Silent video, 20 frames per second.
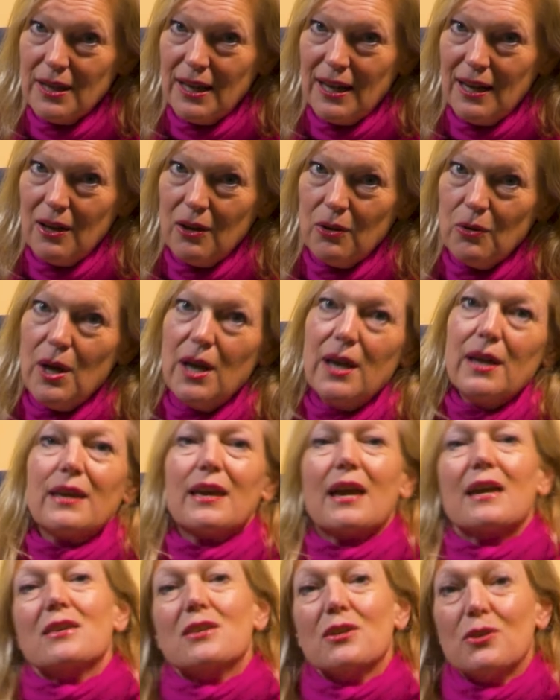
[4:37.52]
now,
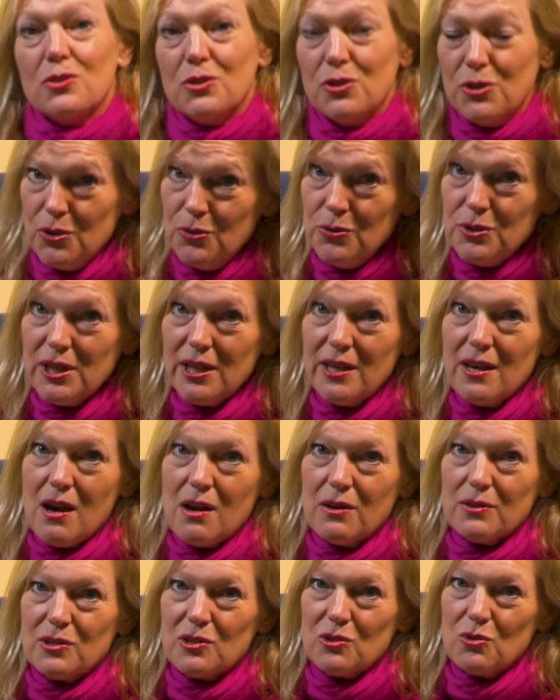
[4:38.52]
get your
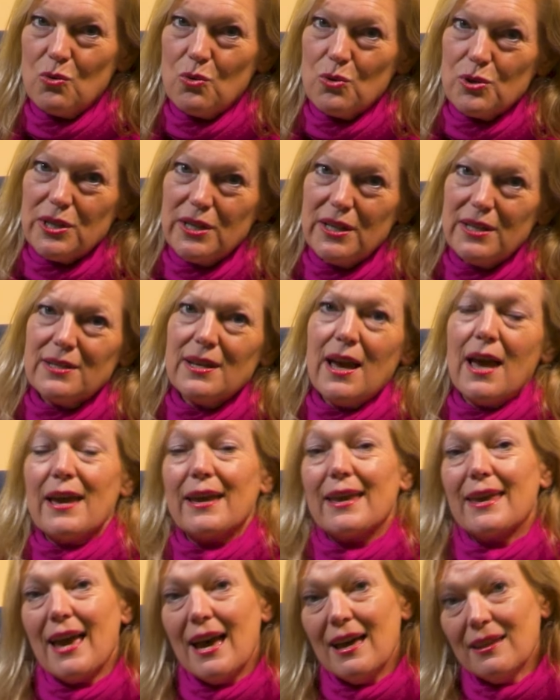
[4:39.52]
UTR sorted,
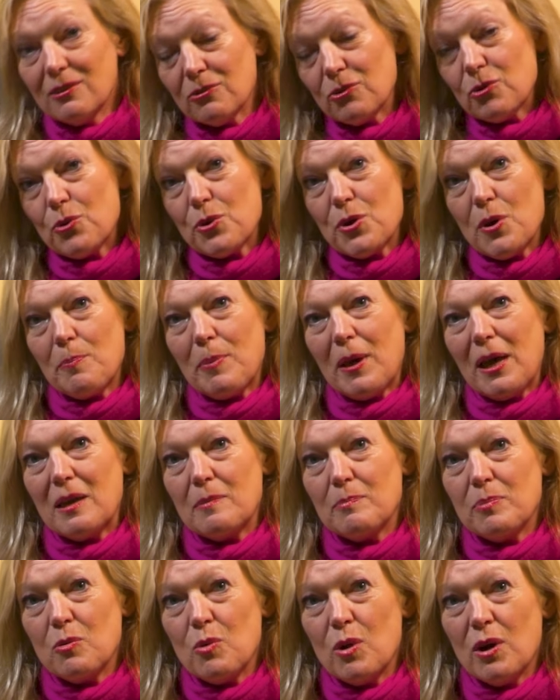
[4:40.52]
gather all your
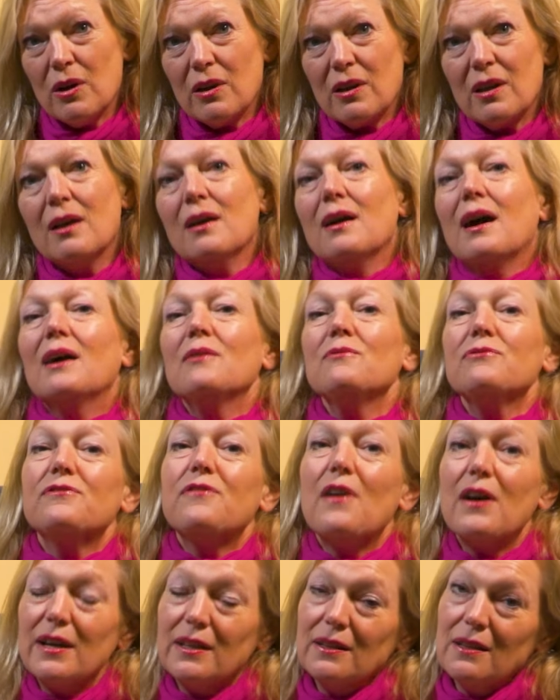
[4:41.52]
paperwork and
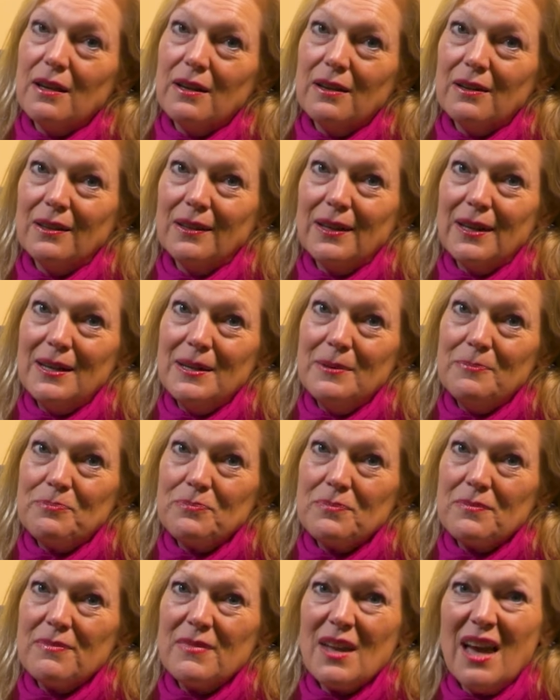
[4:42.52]
file early.
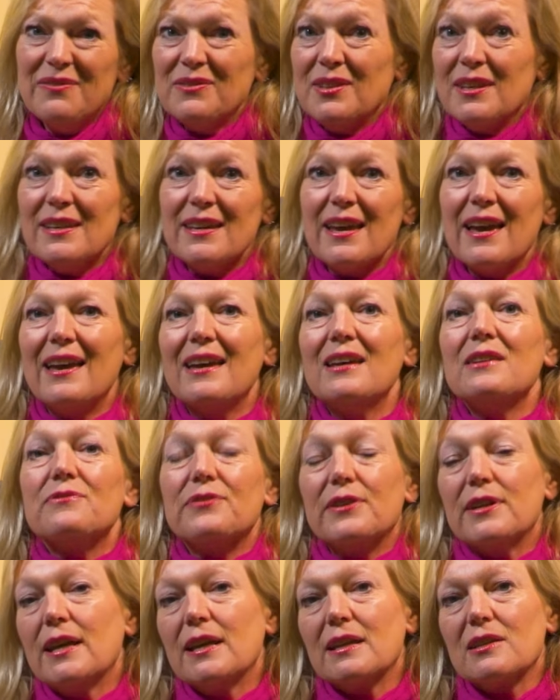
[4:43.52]
And think ahead
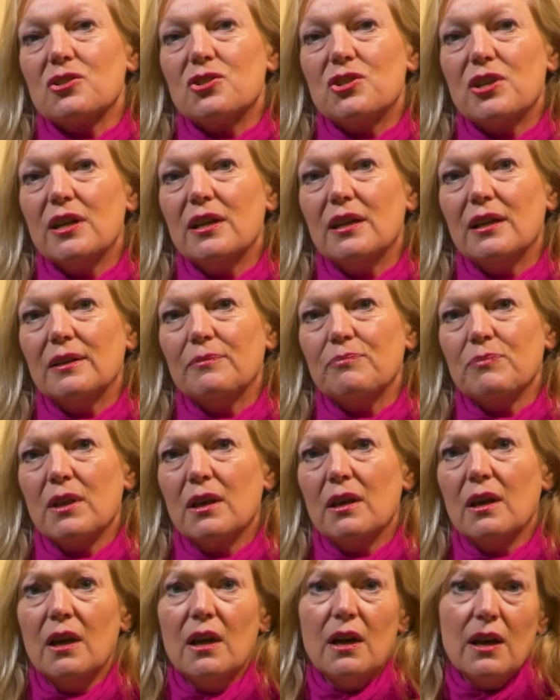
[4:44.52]
for next year.
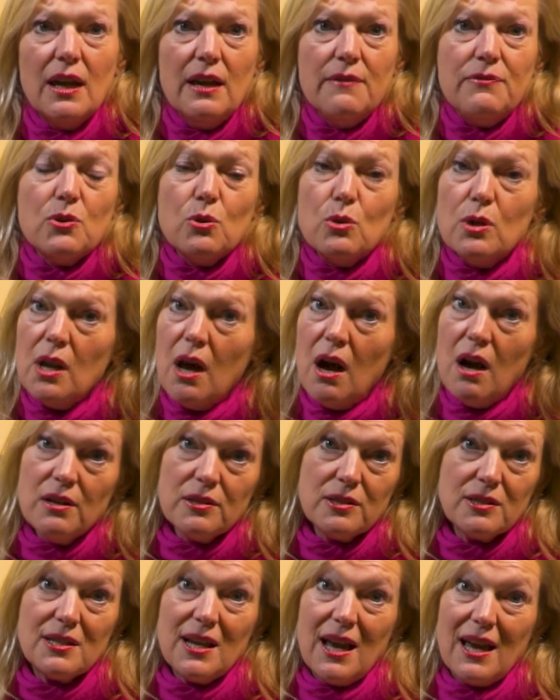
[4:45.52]
If your
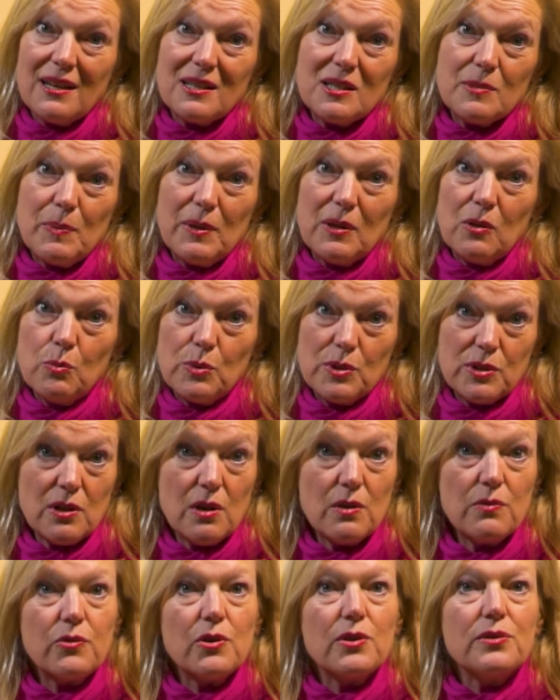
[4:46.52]
last tax bill was
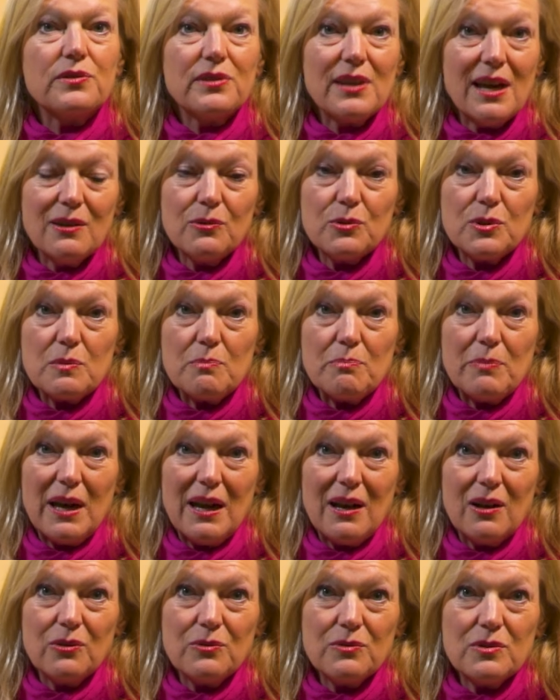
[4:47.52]
over
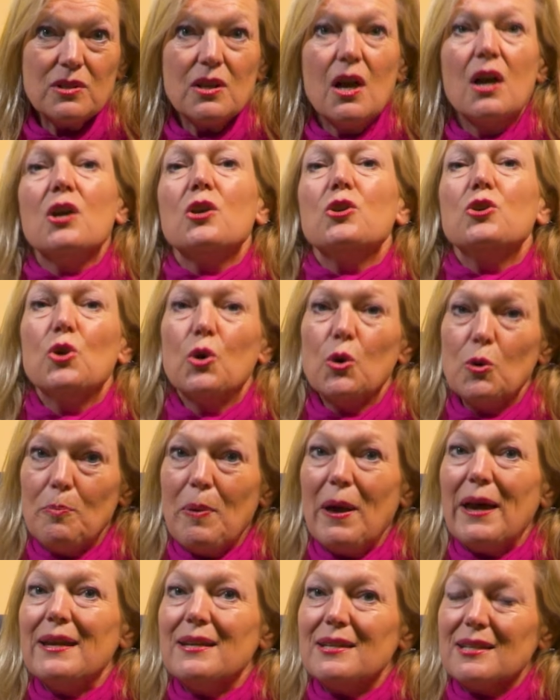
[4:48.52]
£1,000, you'll
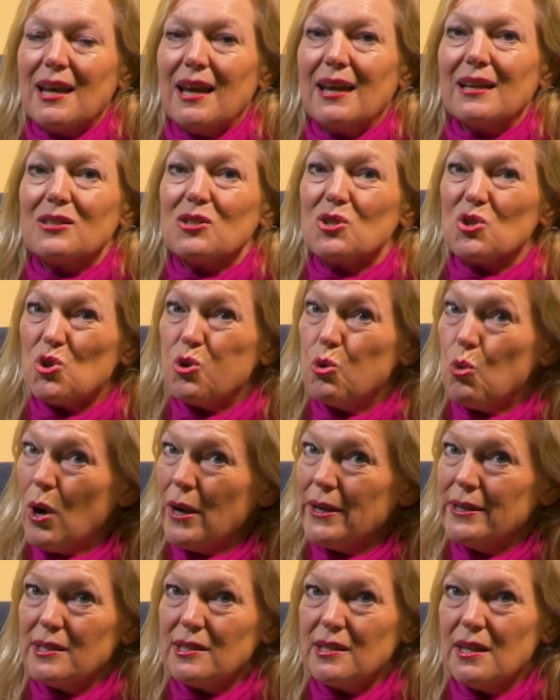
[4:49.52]
pay tax
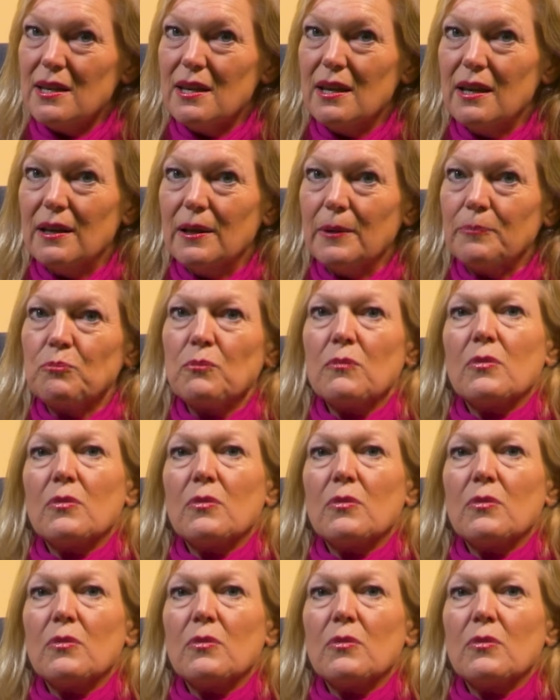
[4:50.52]
twice a year,